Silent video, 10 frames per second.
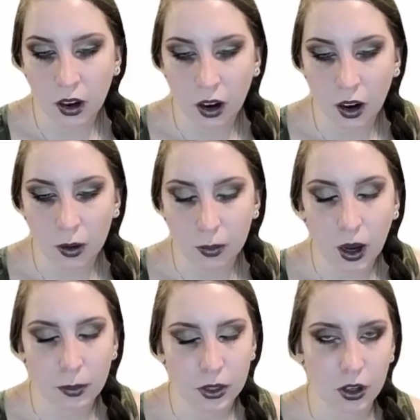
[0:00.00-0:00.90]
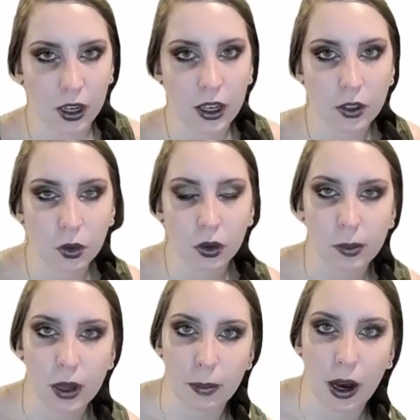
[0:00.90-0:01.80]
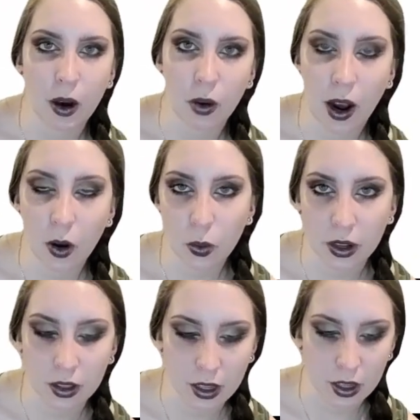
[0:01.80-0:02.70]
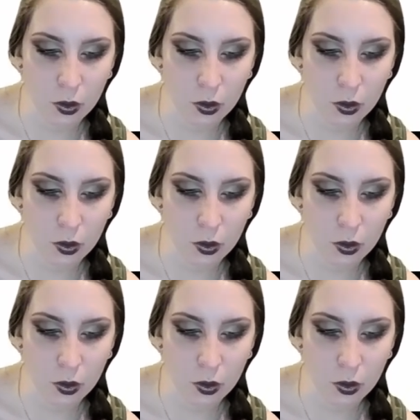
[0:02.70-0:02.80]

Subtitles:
it's going to be about how quickly